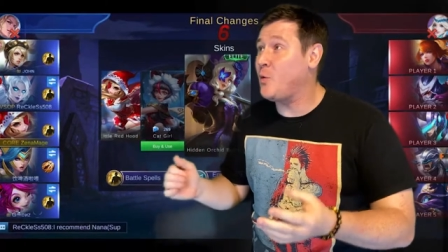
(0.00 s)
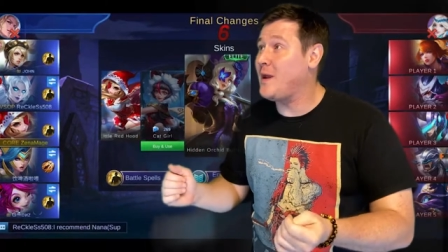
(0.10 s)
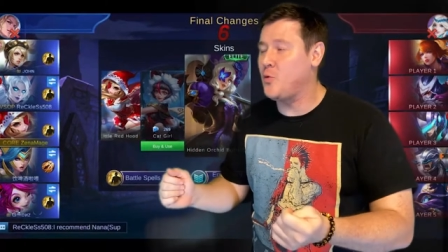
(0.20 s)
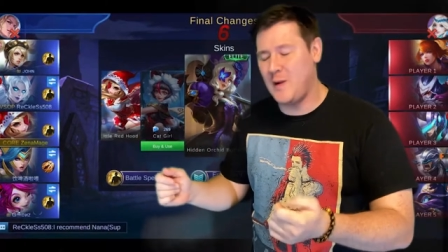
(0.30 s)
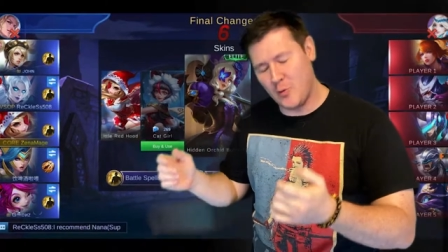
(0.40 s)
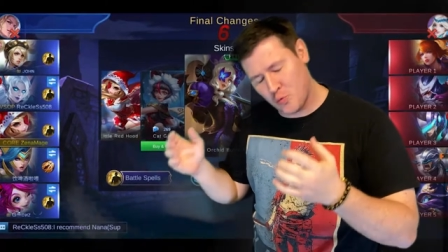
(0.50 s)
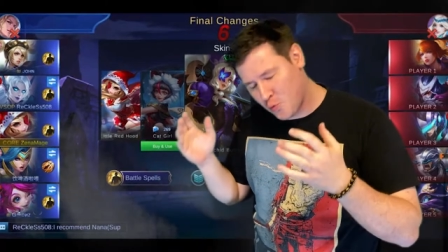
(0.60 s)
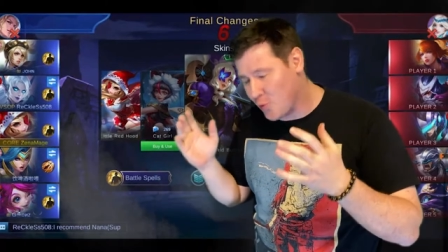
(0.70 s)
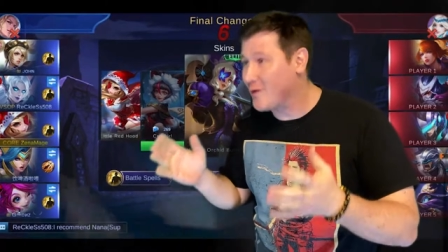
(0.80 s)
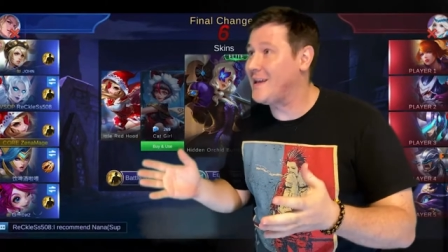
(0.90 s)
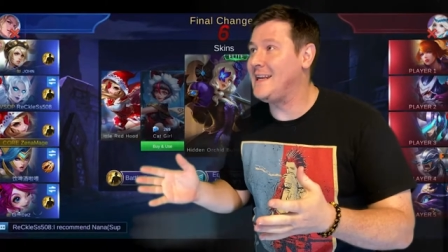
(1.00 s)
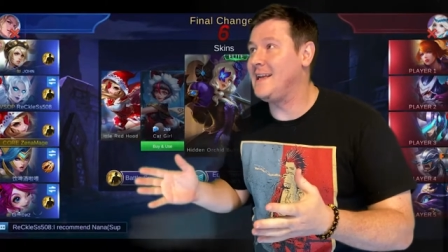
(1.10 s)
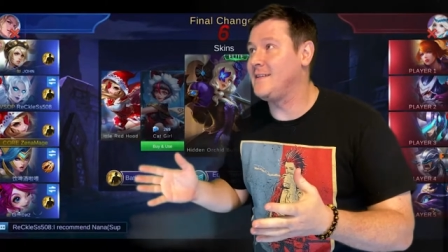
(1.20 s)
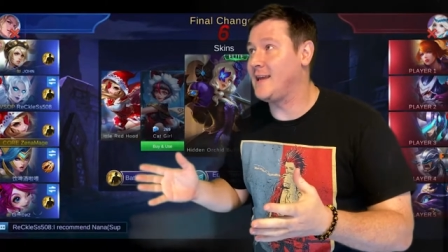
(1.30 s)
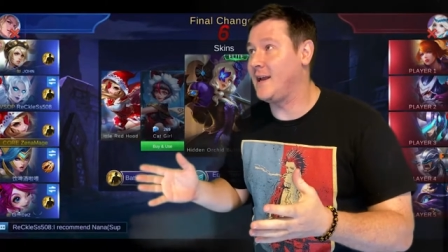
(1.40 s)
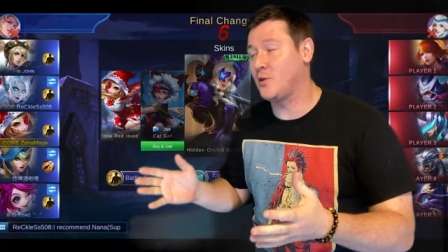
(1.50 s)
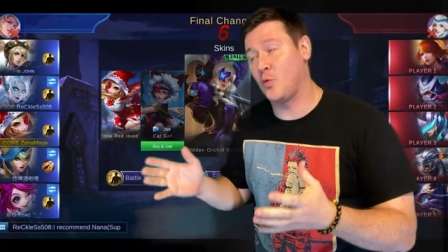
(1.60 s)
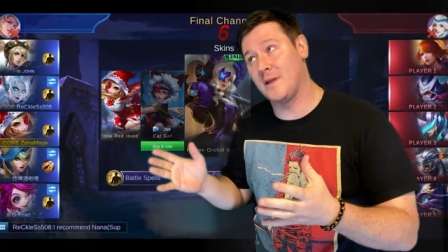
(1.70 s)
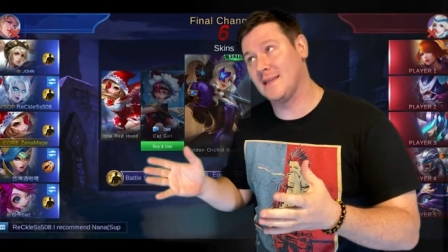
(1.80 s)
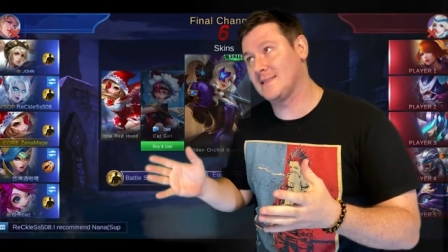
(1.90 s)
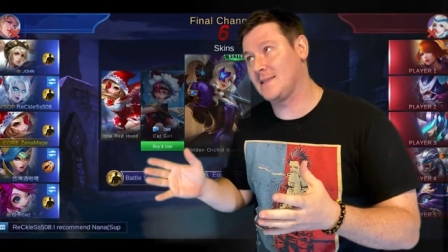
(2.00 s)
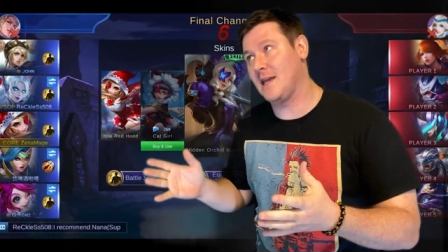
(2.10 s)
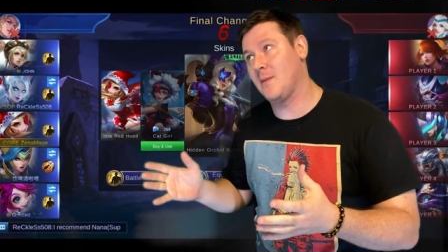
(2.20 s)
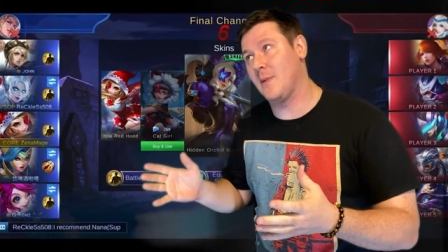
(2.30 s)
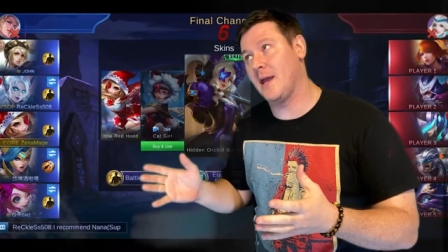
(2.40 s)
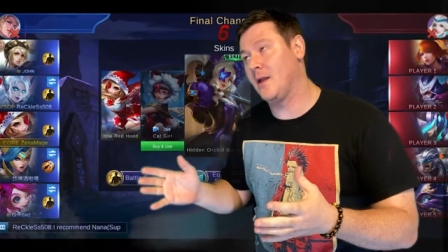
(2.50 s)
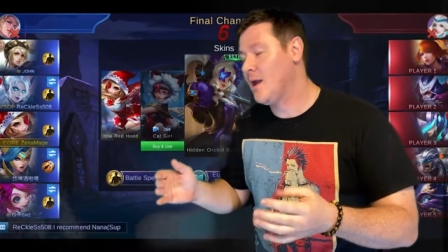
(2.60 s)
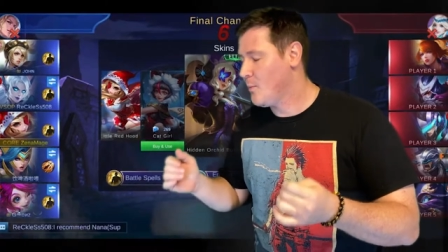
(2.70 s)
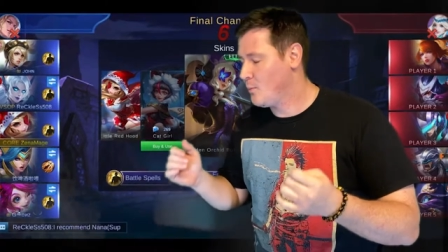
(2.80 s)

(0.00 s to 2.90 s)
We, we really need a tank to win this game, man.